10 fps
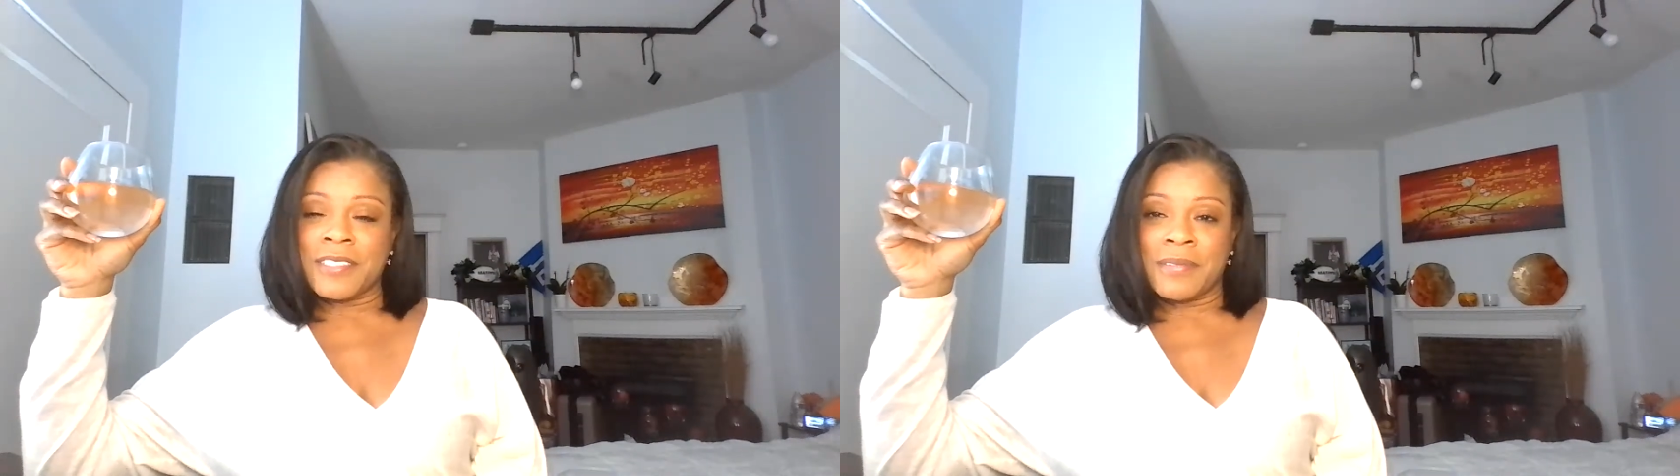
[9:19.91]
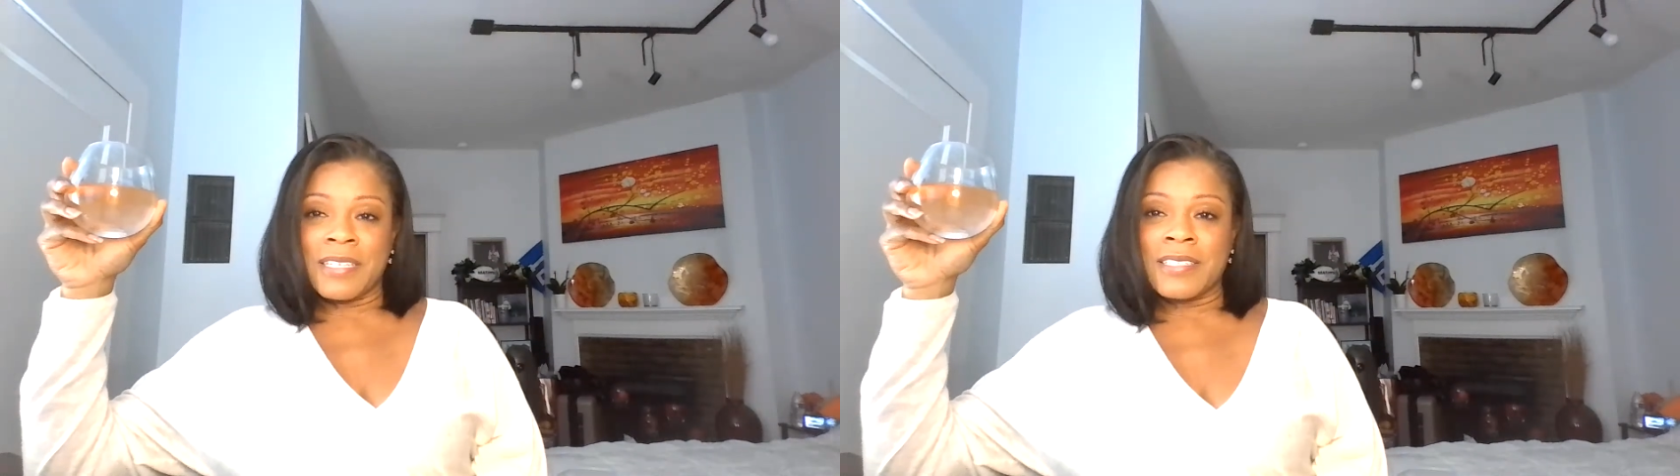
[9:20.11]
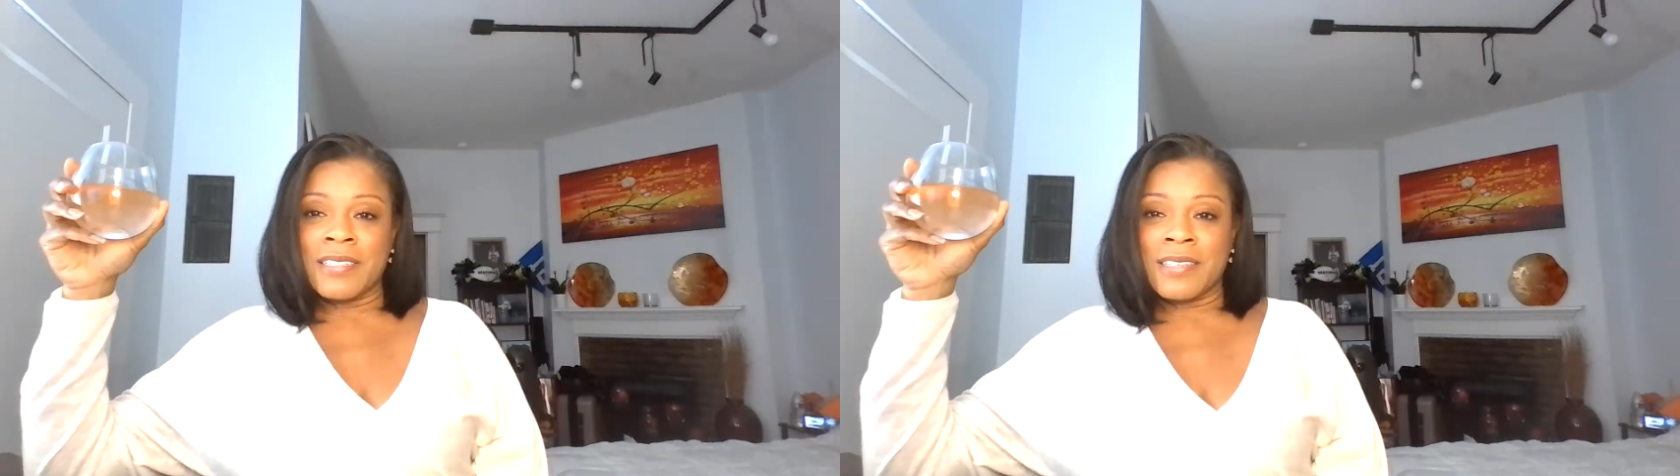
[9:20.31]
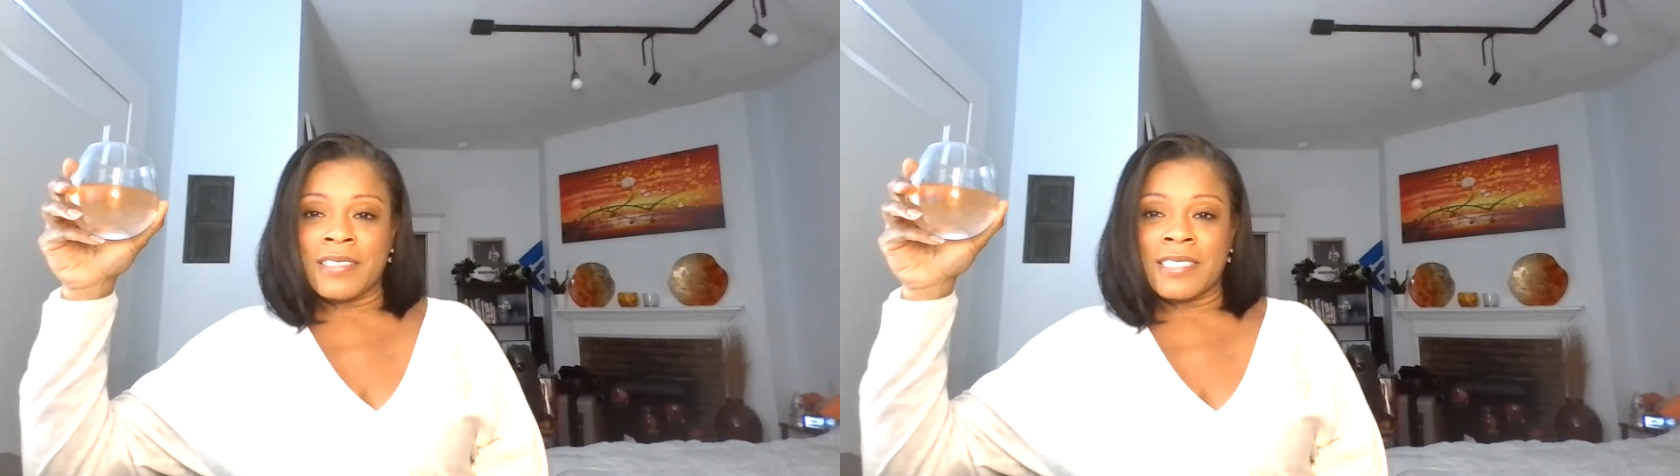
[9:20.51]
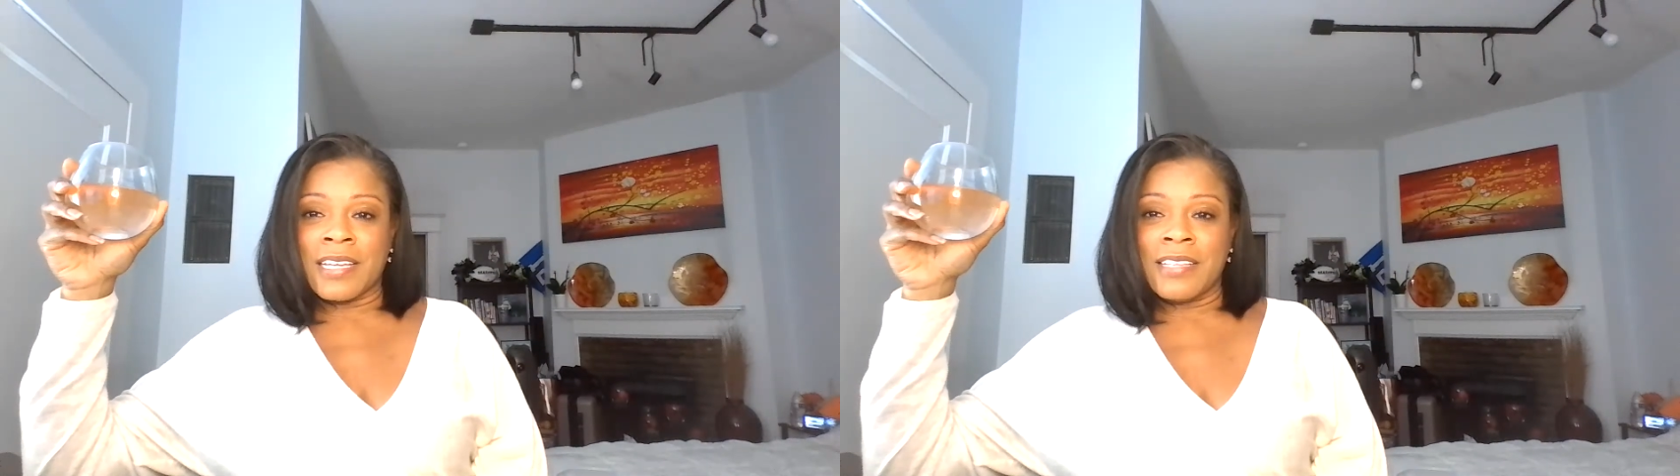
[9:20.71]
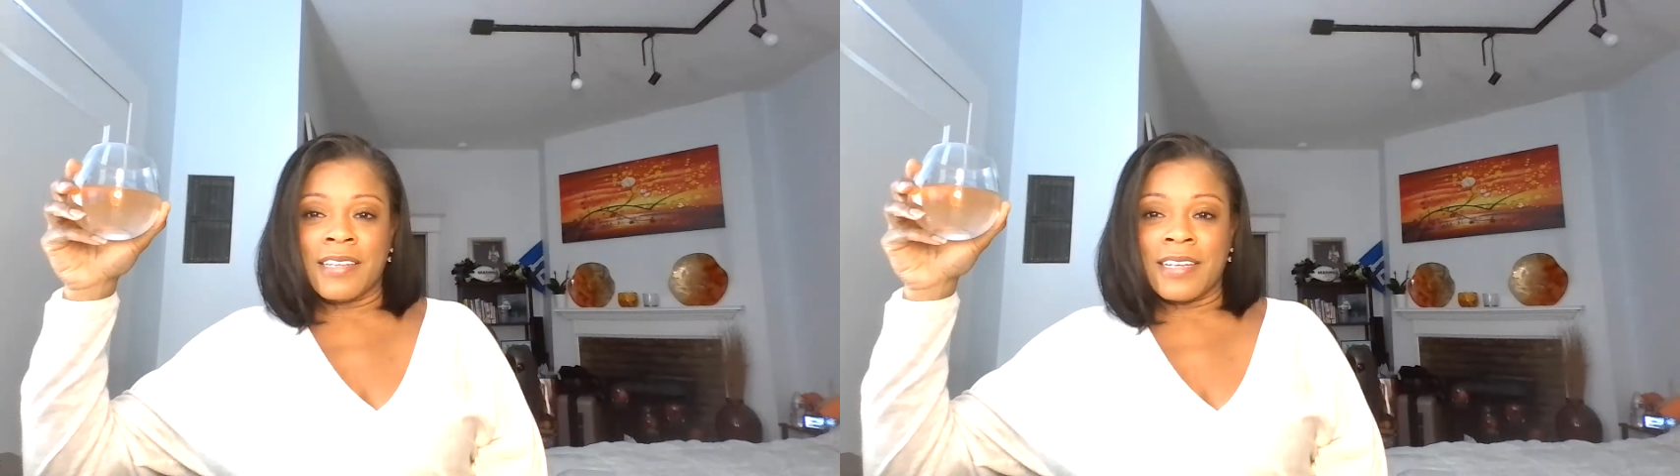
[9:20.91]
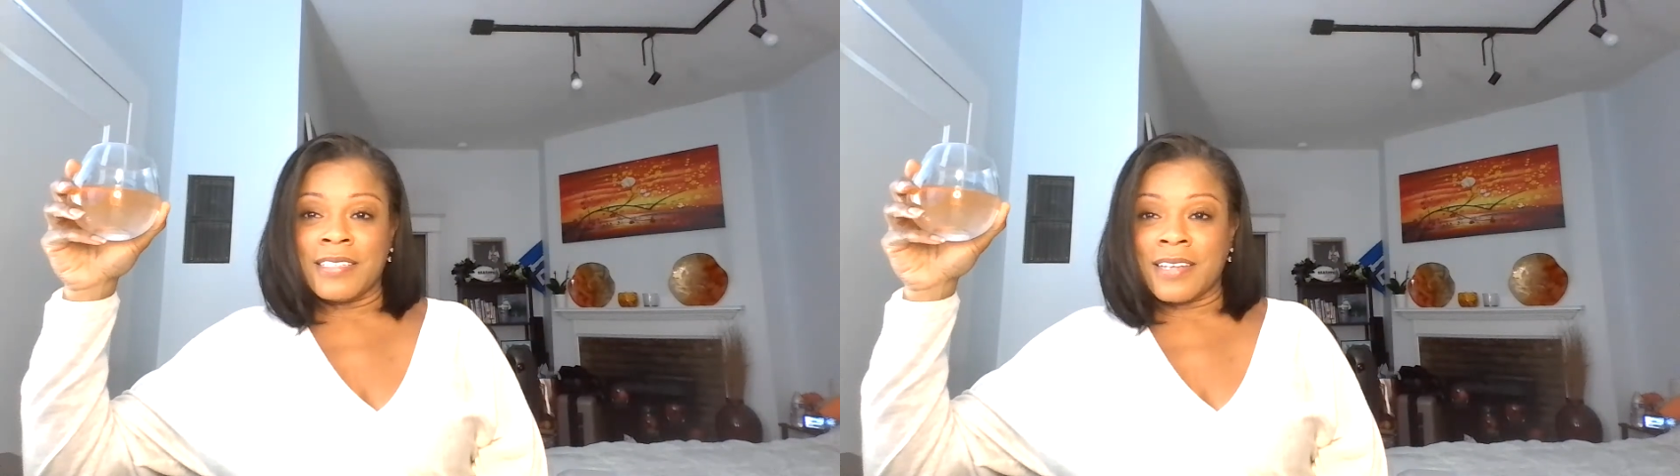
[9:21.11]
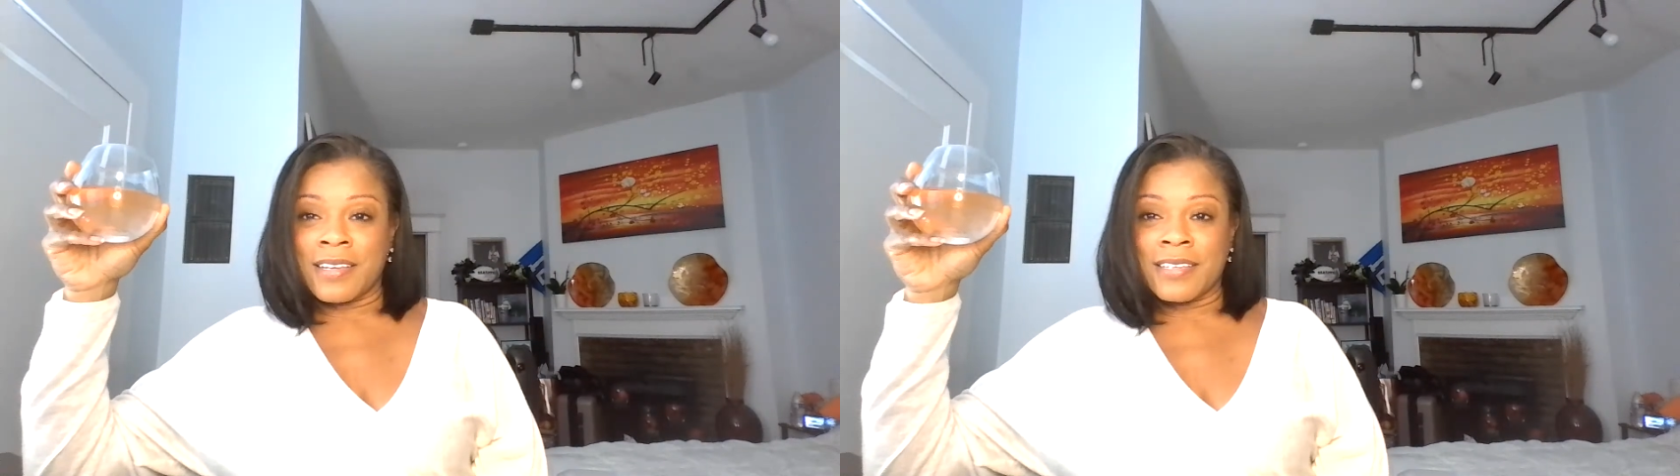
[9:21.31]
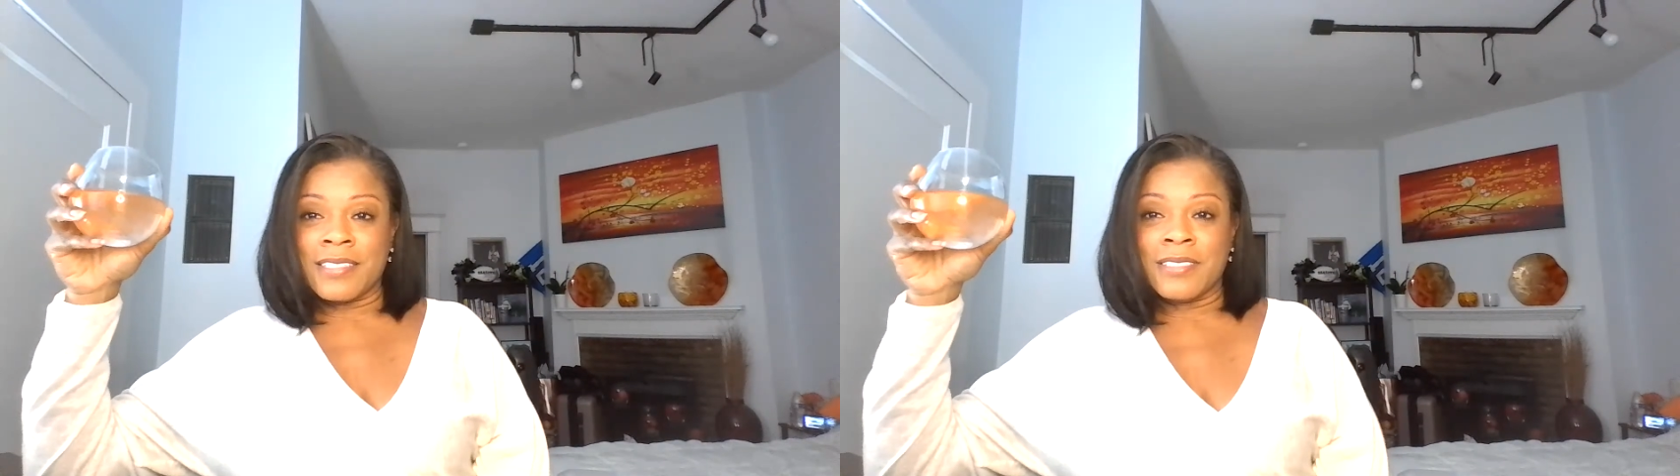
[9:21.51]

the rest of the slate that I did not get